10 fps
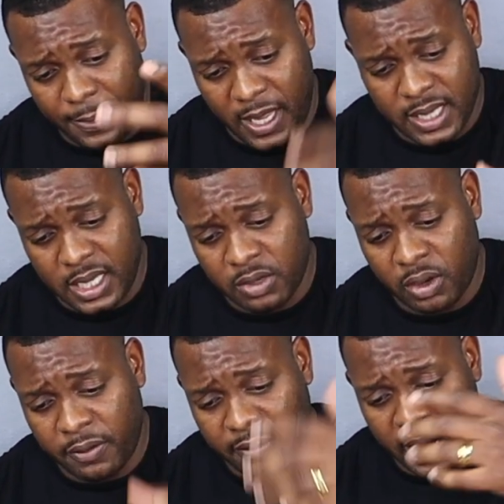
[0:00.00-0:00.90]
ESC is
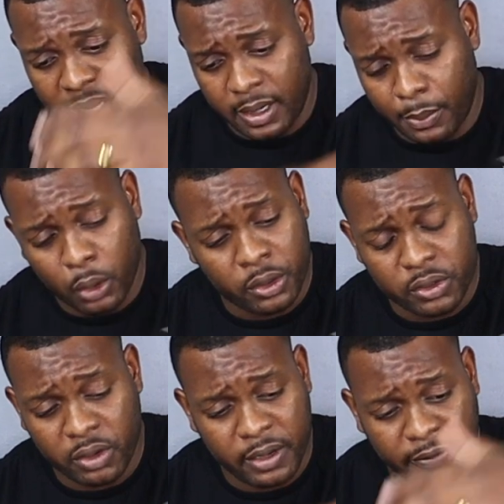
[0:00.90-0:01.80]
running fine. The motor is
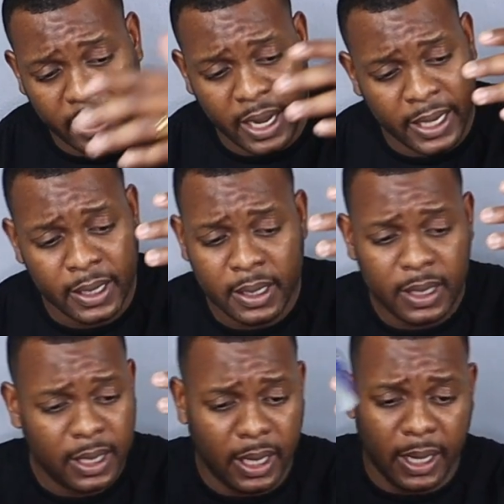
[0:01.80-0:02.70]
running fine.
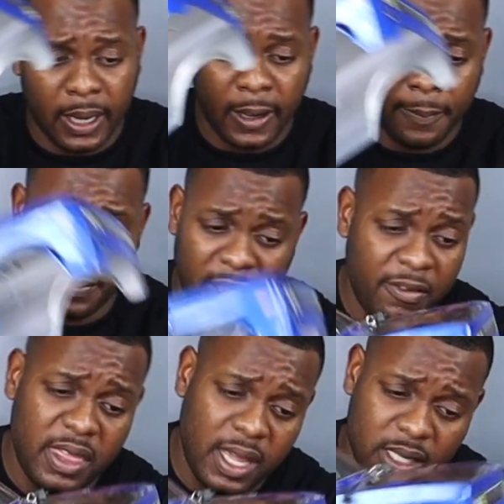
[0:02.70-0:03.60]

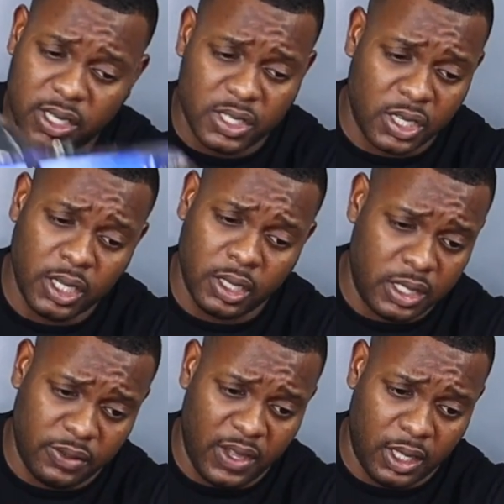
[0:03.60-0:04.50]
Everything is just good on
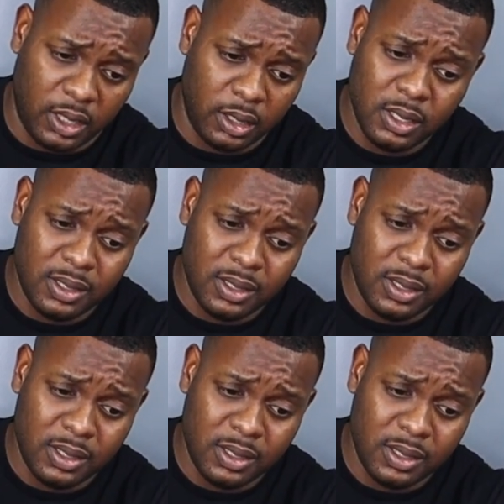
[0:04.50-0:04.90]
this vehicle.